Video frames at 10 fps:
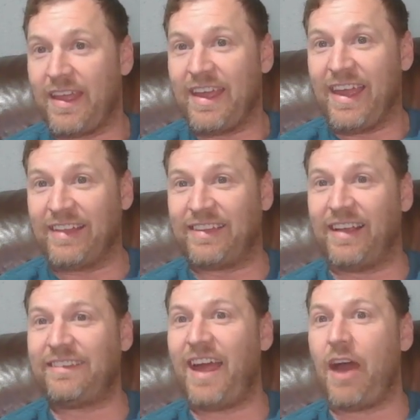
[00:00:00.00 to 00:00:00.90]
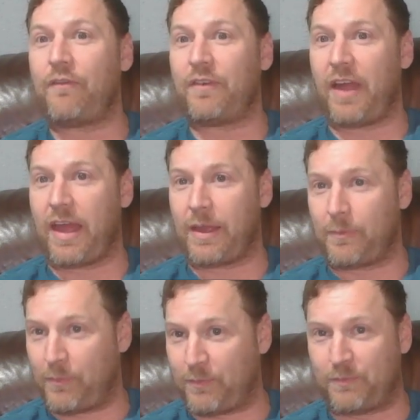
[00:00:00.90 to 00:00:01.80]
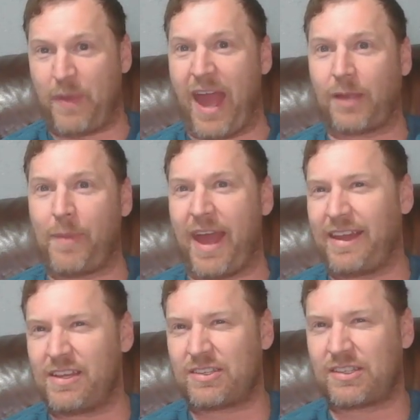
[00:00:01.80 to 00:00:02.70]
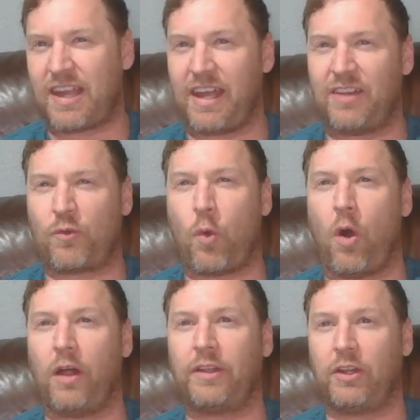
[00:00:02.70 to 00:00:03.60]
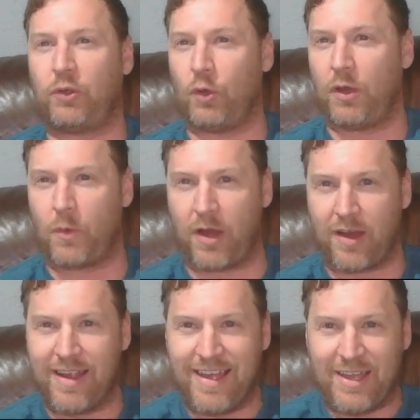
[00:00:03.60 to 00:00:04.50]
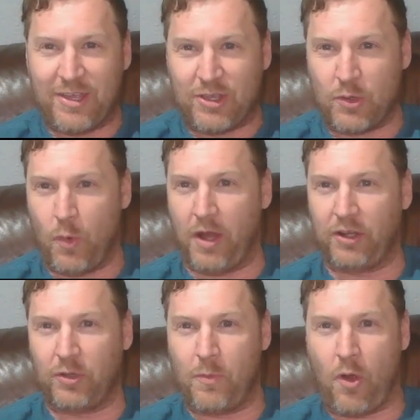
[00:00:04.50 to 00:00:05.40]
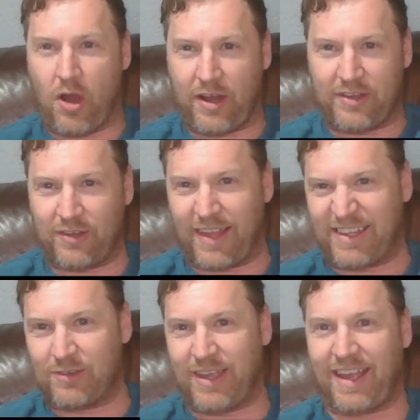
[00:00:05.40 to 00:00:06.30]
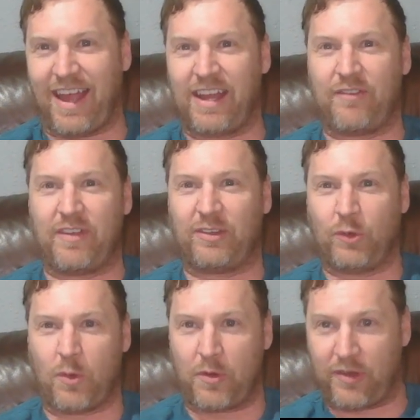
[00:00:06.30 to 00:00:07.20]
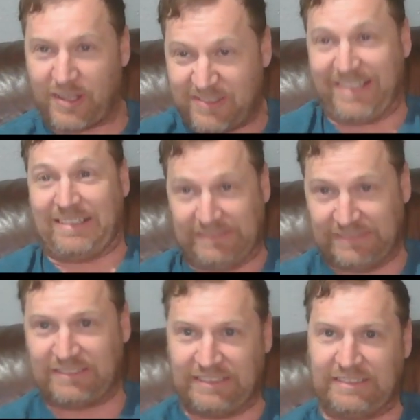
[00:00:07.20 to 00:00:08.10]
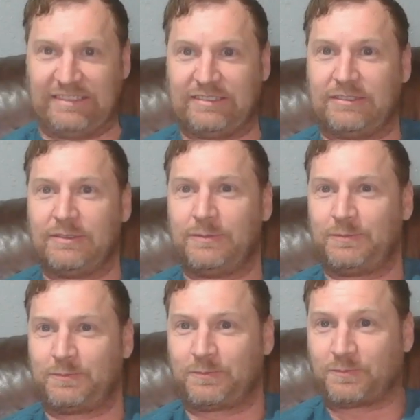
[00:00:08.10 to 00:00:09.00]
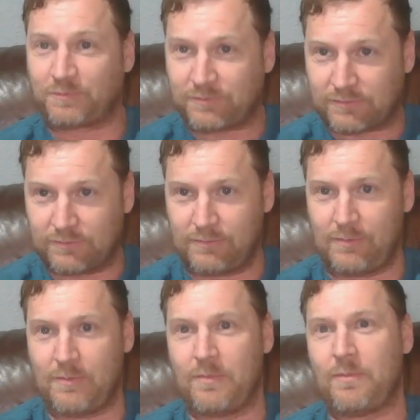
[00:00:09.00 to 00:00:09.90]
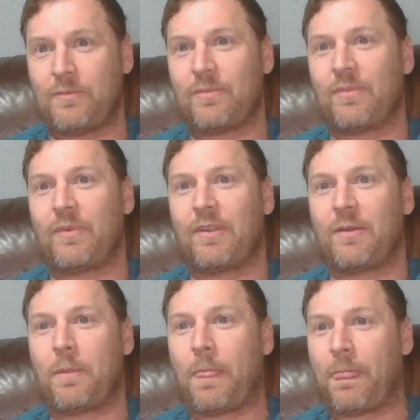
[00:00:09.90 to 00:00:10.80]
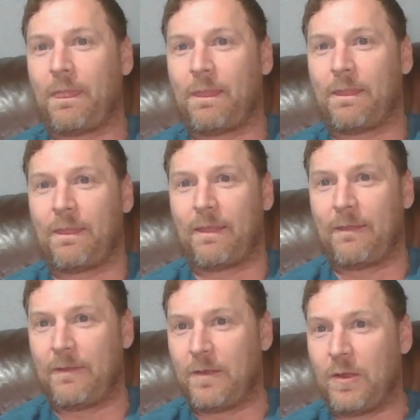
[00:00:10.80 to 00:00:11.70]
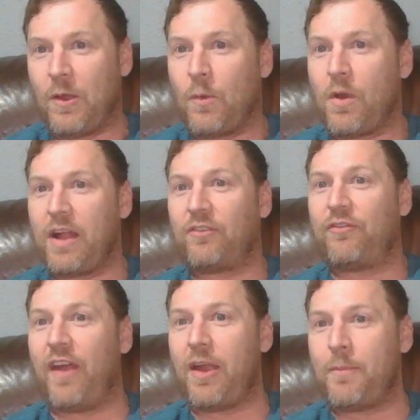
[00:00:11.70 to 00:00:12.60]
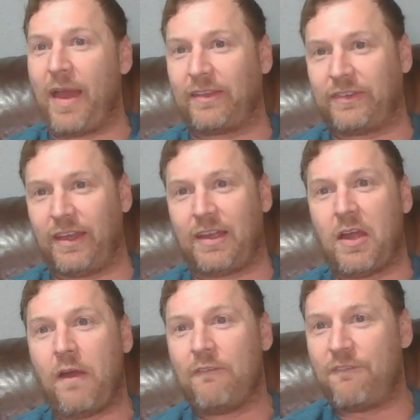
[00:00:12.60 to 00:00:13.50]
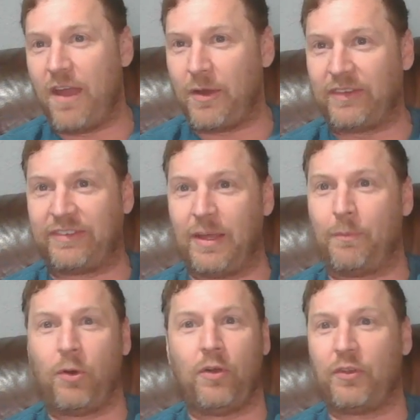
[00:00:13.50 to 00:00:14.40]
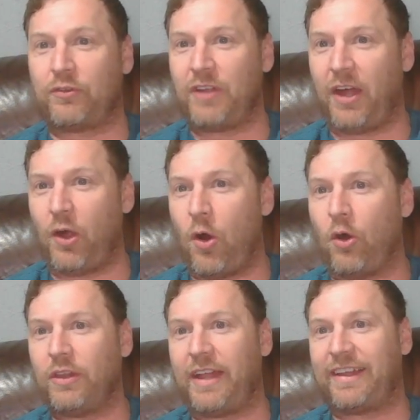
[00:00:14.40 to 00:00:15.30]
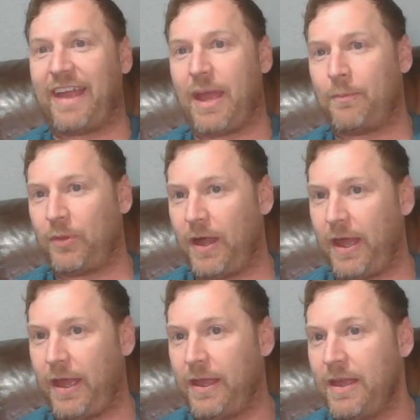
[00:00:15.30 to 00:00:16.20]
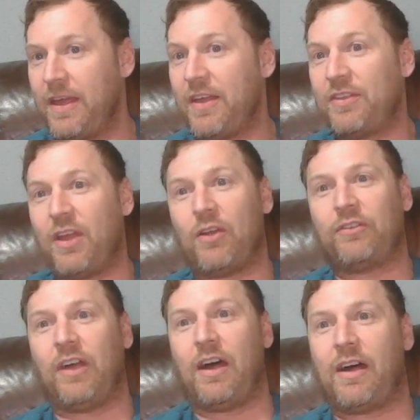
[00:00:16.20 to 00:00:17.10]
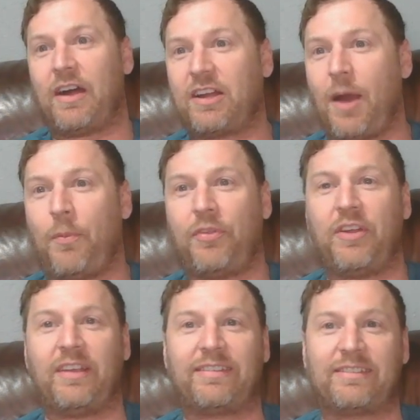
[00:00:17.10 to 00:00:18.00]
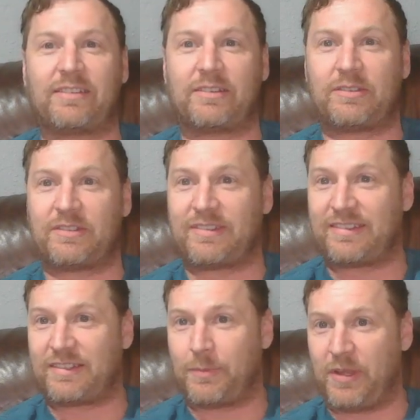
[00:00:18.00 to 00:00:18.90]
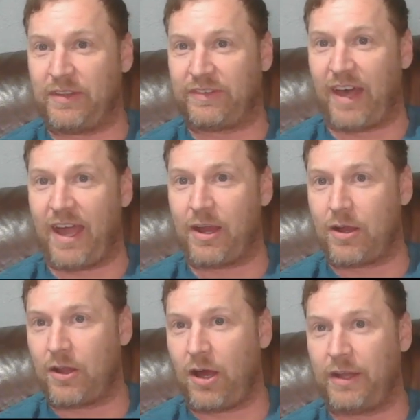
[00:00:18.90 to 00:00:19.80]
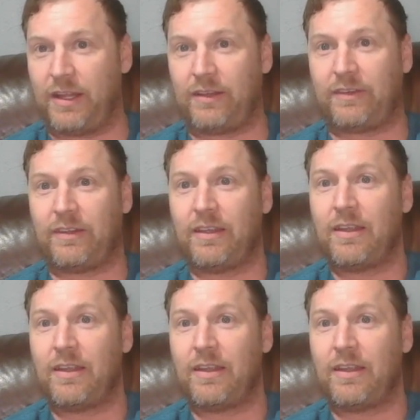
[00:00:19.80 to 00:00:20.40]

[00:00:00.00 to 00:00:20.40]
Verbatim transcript: It does have a Pac-Man-ish kind of quality to it, where you want to do more, and you're like, you get kind of into it, where you're like, just... Where it's very basic, very simple, there's not a whole lot of gameplay, there's a couple things to be desired on it,